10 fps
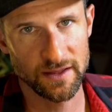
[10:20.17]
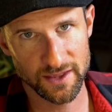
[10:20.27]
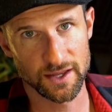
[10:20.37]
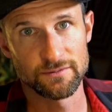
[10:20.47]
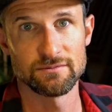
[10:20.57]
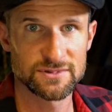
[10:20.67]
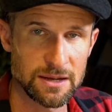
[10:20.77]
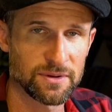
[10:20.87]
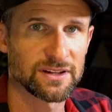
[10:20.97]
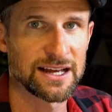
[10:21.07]
And then
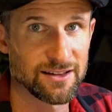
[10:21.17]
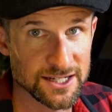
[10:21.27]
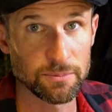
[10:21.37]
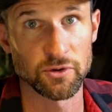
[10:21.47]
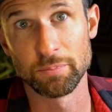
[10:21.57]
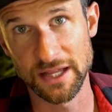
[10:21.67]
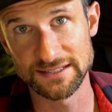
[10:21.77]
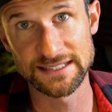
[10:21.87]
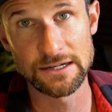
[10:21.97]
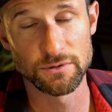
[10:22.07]
typically I'll end up
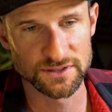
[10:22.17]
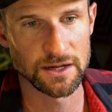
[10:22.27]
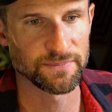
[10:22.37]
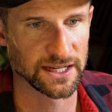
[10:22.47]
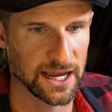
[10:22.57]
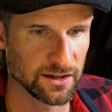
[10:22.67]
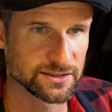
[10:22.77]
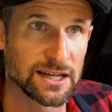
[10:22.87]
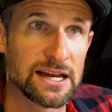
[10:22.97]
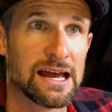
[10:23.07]
replacing it with something else,